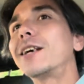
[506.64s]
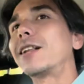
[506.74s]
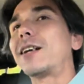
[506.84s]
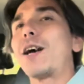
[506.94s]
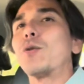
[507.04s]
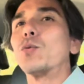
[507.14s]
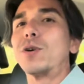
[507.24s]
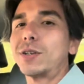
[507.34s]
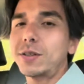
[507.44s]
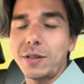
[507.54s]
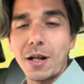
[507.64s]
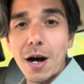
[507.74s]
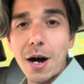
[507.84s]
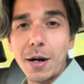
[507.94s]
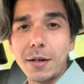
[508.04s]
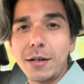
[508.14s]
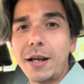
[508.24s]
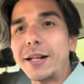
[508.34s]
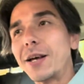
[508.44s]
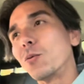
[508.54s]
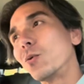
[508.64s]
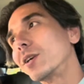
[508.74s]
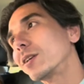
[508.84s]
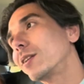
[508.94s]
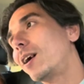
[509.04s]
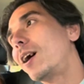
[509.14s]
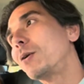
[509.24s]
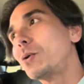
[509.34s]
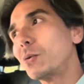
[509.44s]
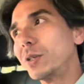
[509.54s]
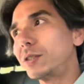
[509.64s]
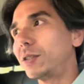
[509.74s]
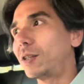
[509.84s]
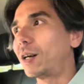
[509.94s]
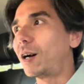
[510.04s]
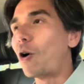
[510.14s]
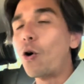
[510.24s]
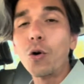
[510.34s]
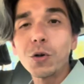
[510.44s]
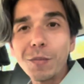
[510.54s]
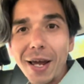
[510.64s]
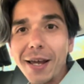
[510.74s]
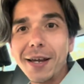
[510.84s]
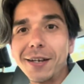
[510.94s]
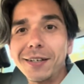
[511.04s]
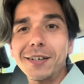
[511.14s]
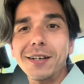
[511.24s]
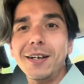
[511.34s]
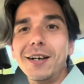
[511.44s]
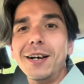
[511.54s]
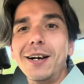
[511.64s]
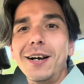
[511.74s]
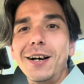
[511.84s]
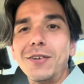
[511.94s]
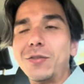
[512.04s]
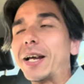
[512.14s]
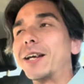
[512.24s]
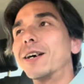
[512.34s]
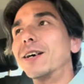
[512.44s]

at like 1 o'clock and then 1 o'clock we went to the old man wait